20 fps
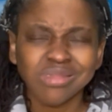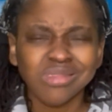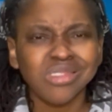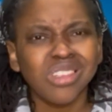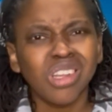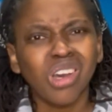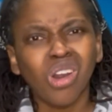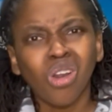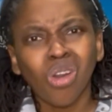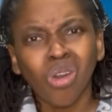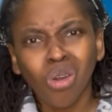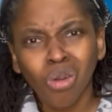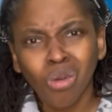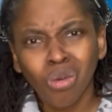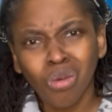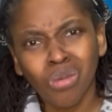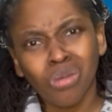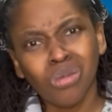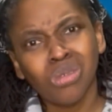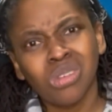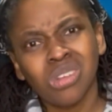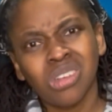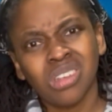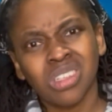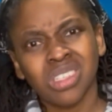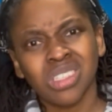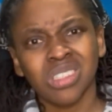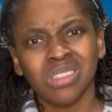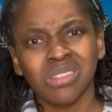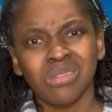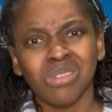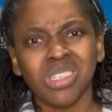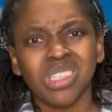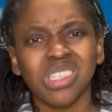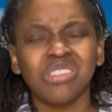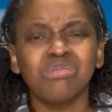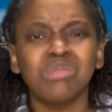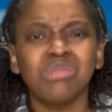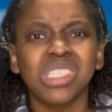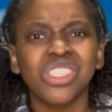No. What
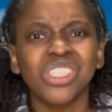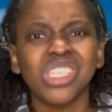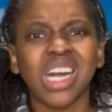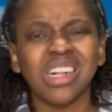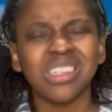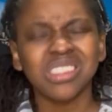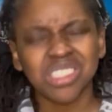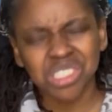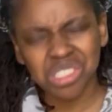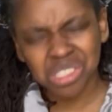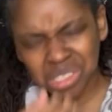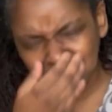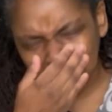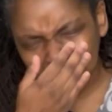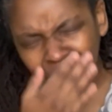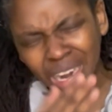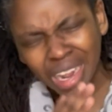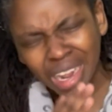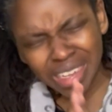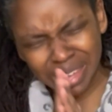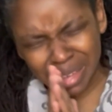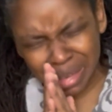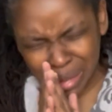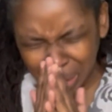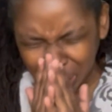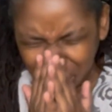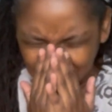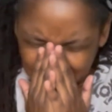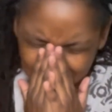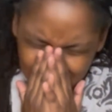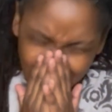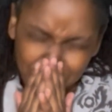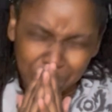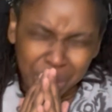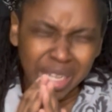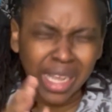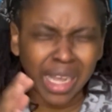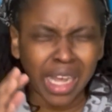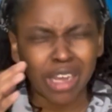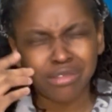if my child is crying? Oh,
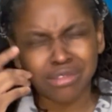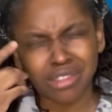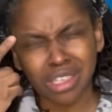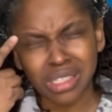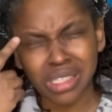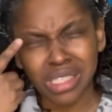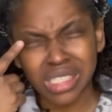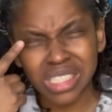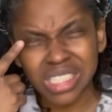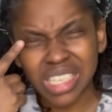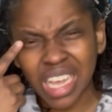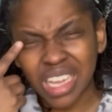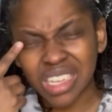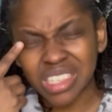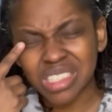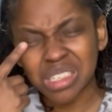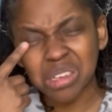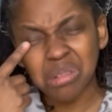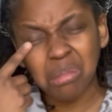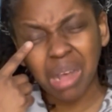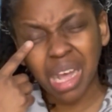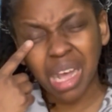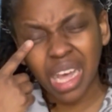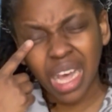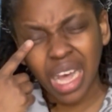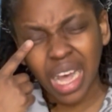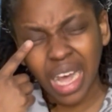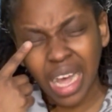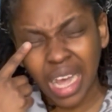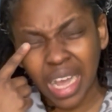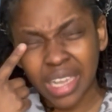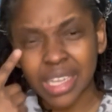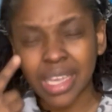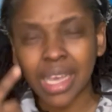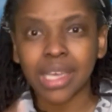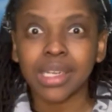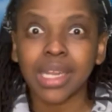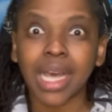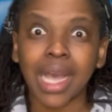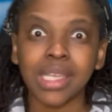mommy, I've got sand in my eye.
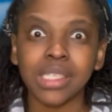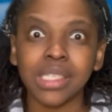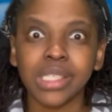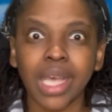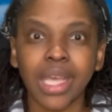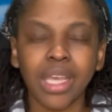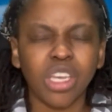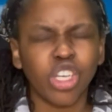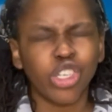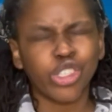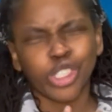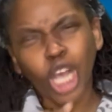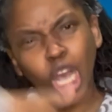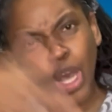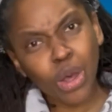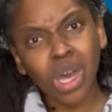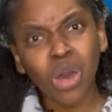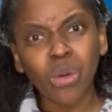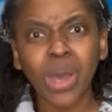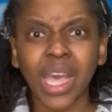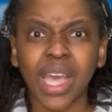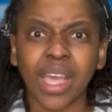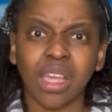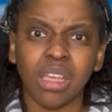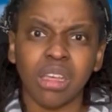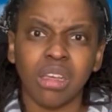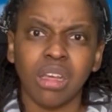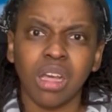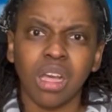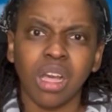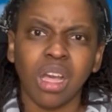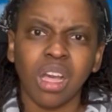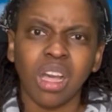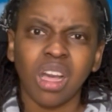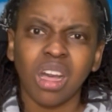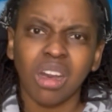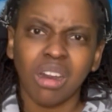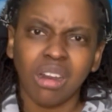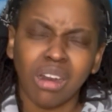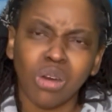And I say, go away.
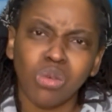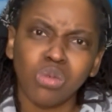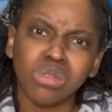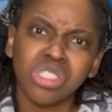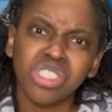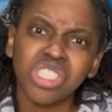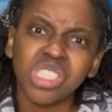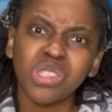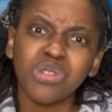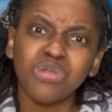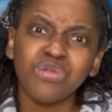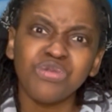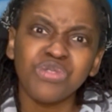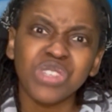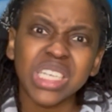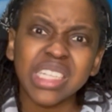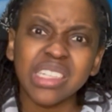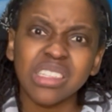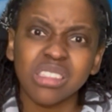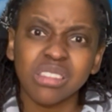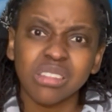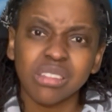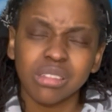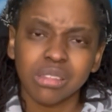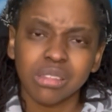How will she feel?